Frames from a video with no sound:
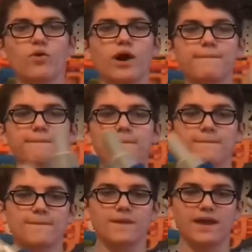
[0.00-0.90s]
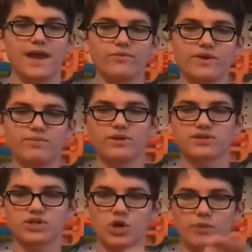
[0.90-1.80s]
1, and we put a
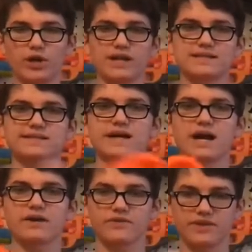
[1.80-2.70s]
scope on in a stock.